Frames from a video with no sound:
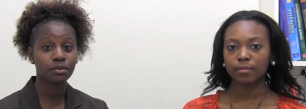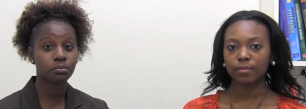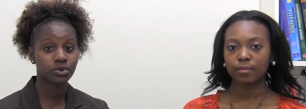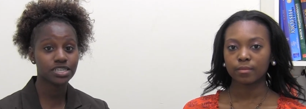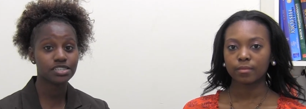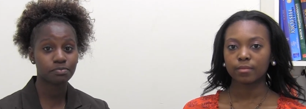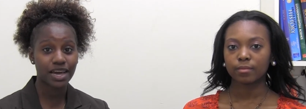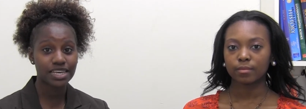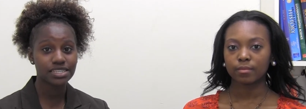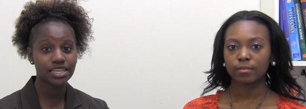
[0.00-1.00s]
Speaker 1: and
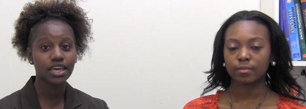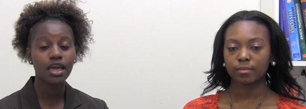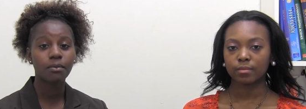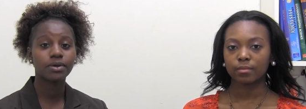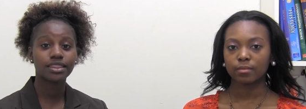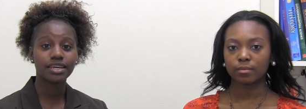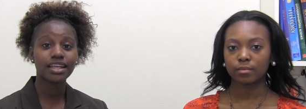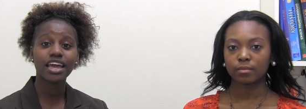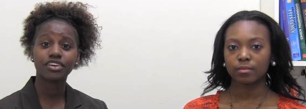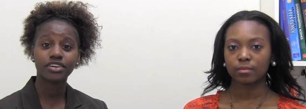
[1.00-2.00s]
pre-spicy, but
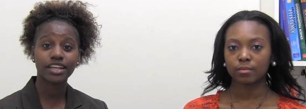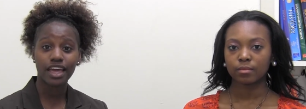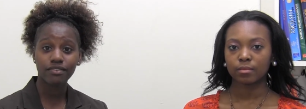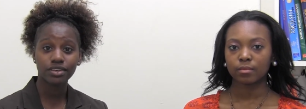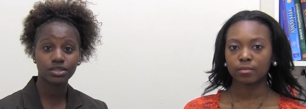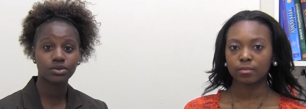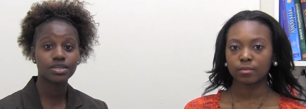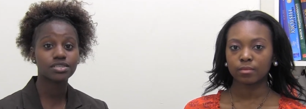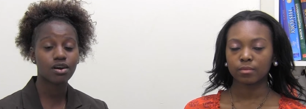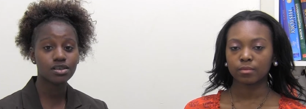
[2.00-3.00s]
then at Green Avenue,
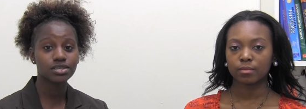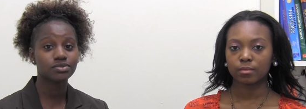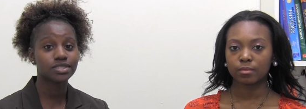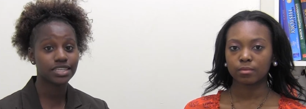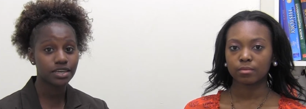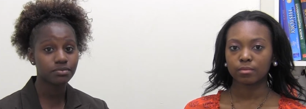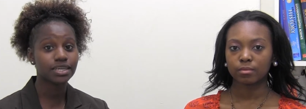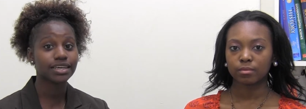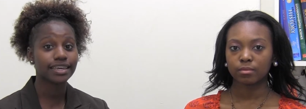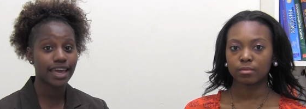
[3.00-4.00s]
it's also
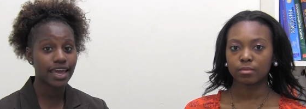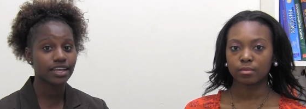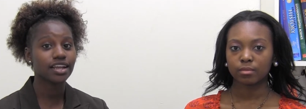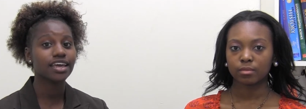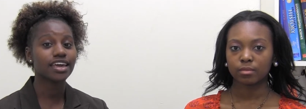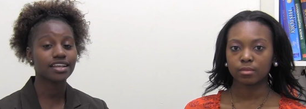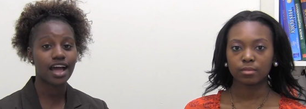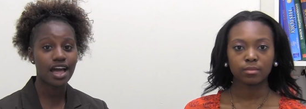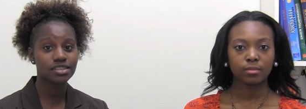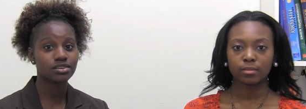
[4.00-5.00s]
dipped again in
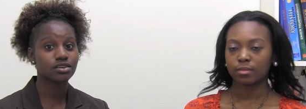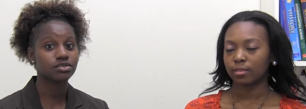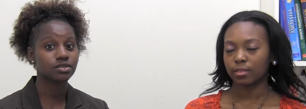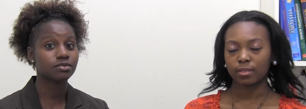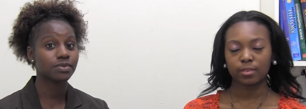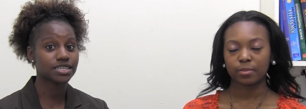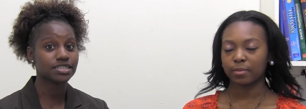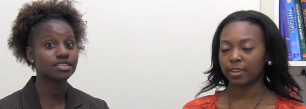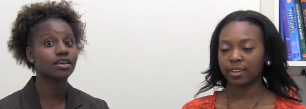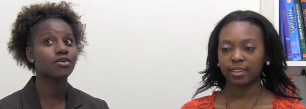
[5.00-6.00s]
hot sauce, which
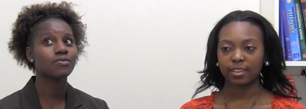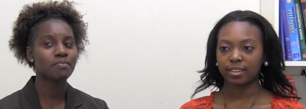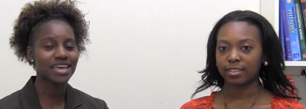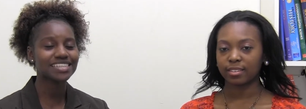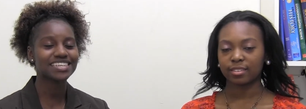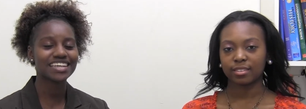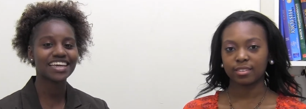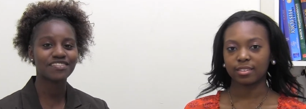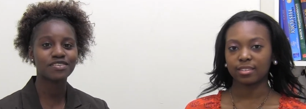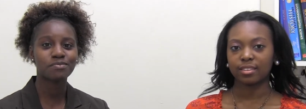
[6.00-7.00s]
makes it makes it
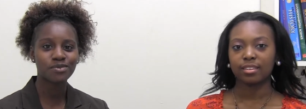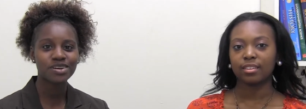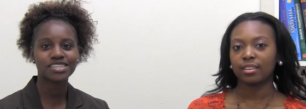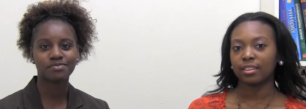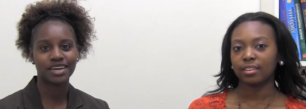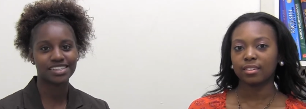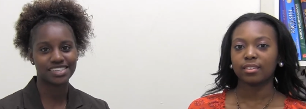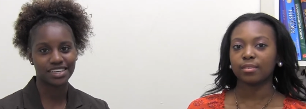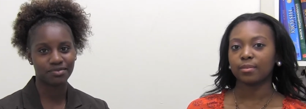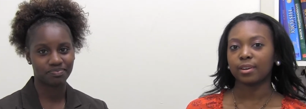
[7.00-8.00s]
even more spicy.